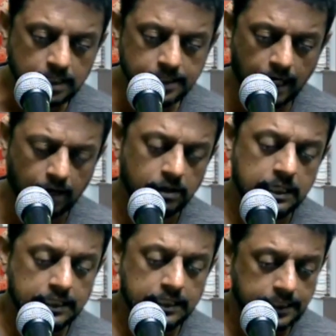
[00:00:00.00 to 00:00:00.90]
Now,
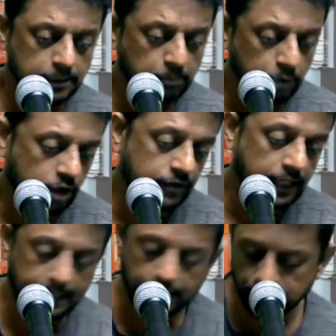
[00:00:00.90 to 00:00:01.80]
in the book of
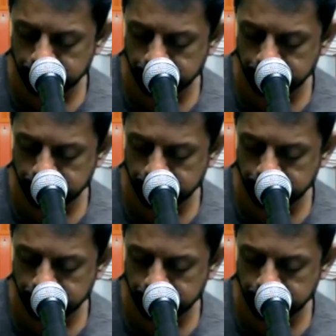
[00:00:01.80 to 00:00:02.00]
Galatians,